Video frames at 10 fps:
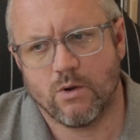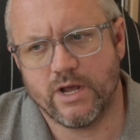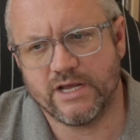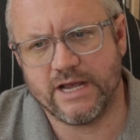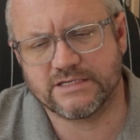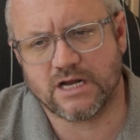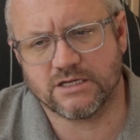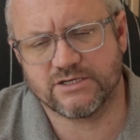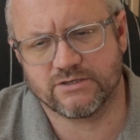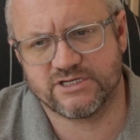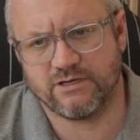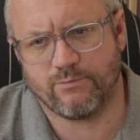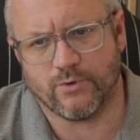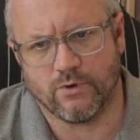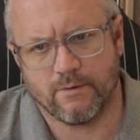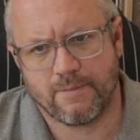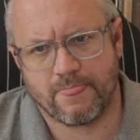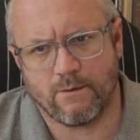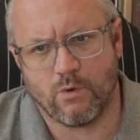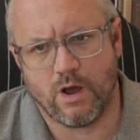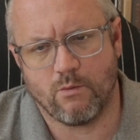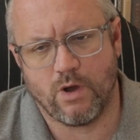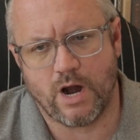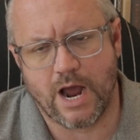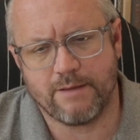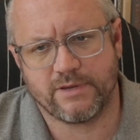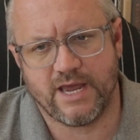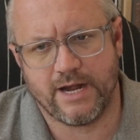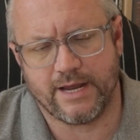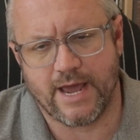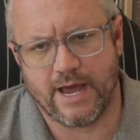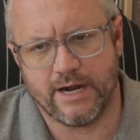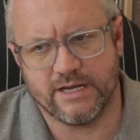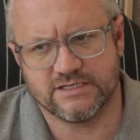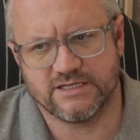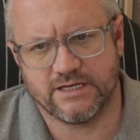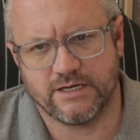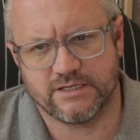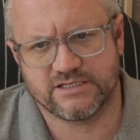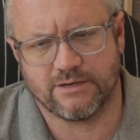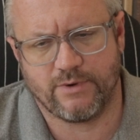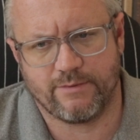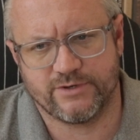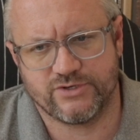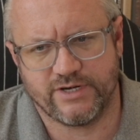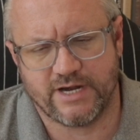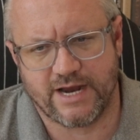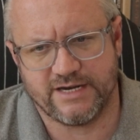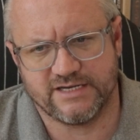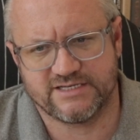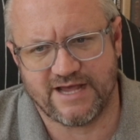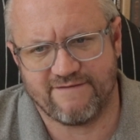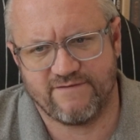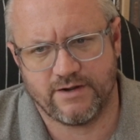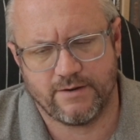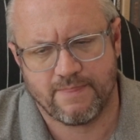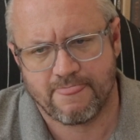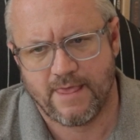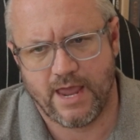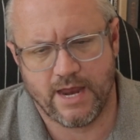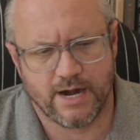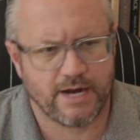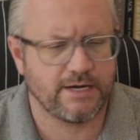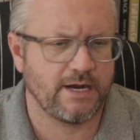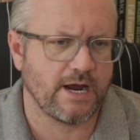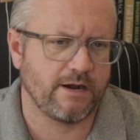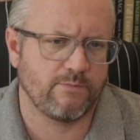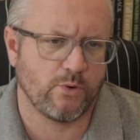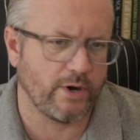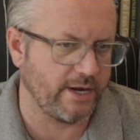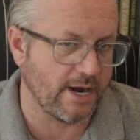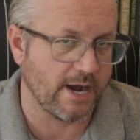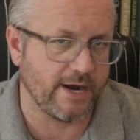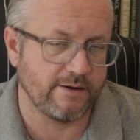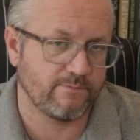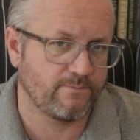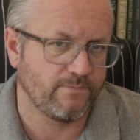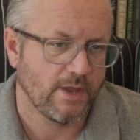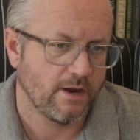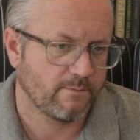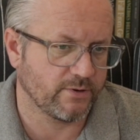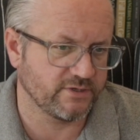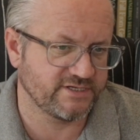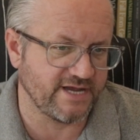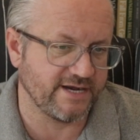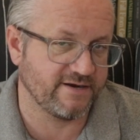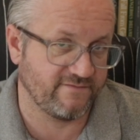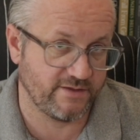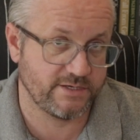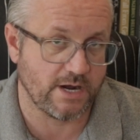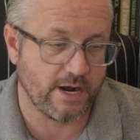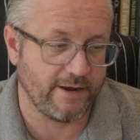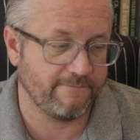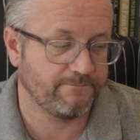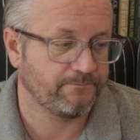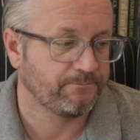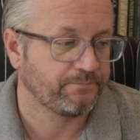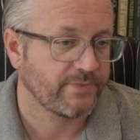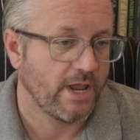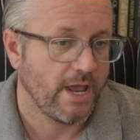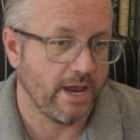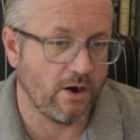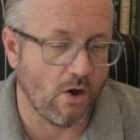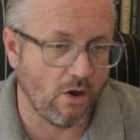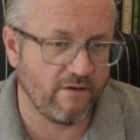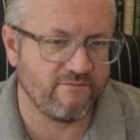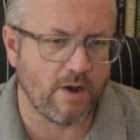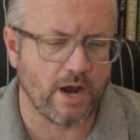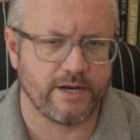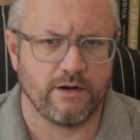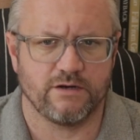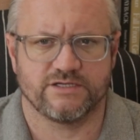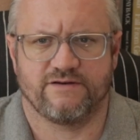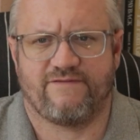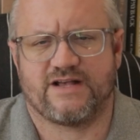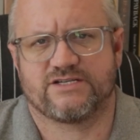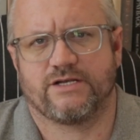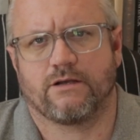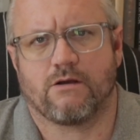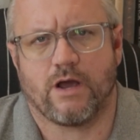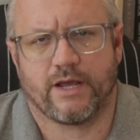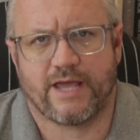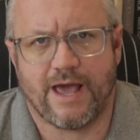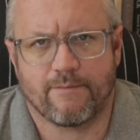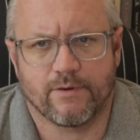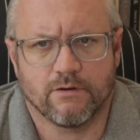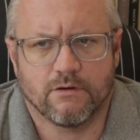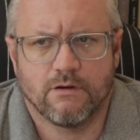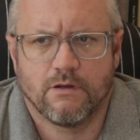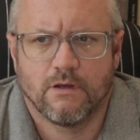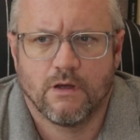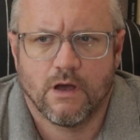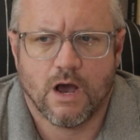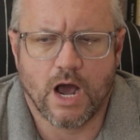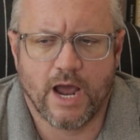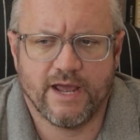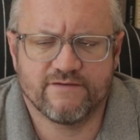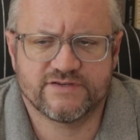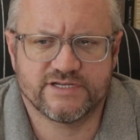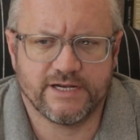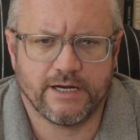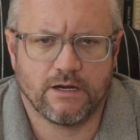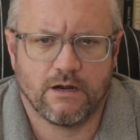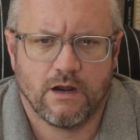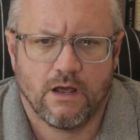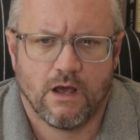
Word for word: It's not so simple. What I'm getting at is that somewhere between 97 and 99.9% of the time, in all of my years investing client capital, I have seen